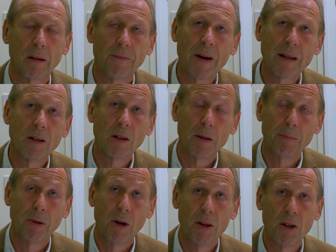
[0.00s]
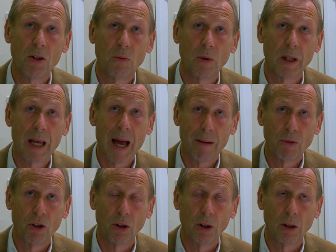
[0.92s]
The fact that the brothers were
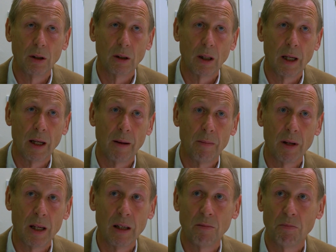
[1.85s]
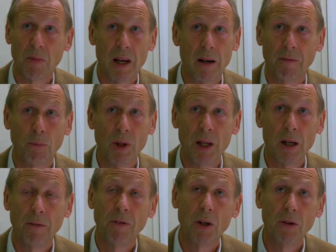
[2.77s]
captured uh, in, in a,
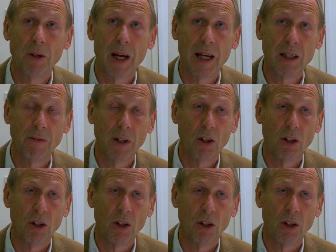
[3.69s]
within a few days of